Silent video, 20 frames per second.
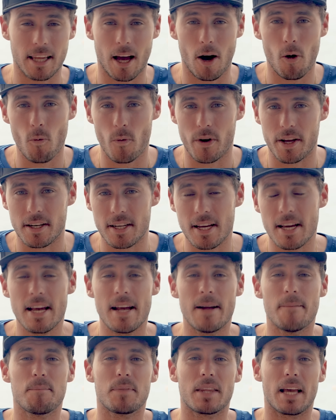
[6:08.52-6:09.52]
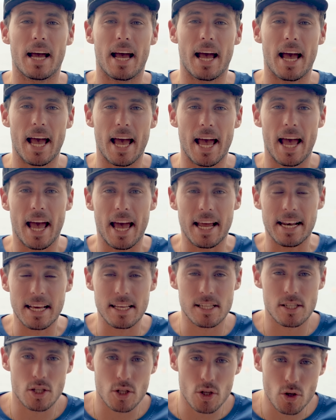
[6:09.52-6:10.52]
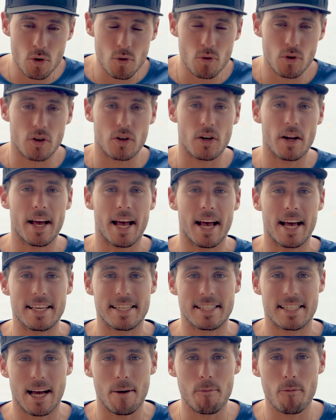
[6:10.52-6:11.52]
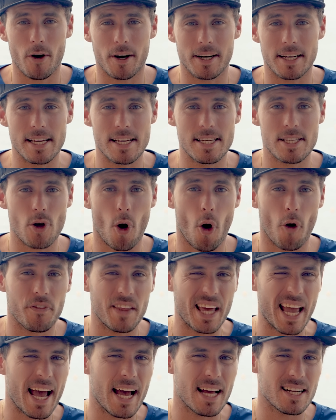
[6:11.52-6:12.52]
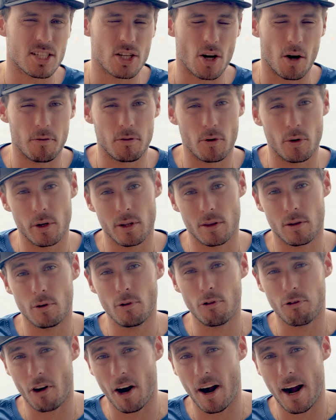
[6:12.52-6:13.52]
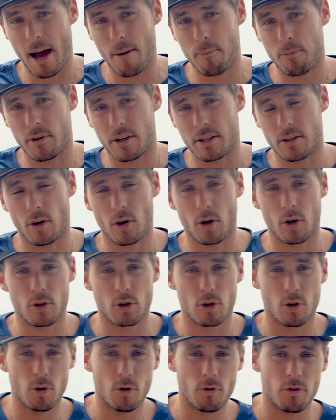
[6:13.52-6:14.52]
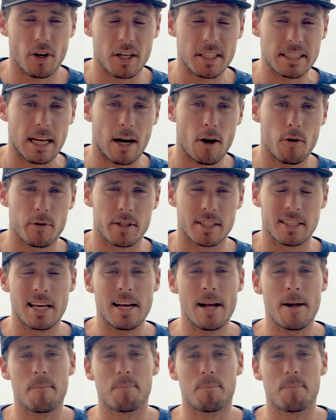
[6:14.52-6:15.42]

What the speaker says: downwind. And as soon as someone is on the edge of going too far upwind or too far downwind,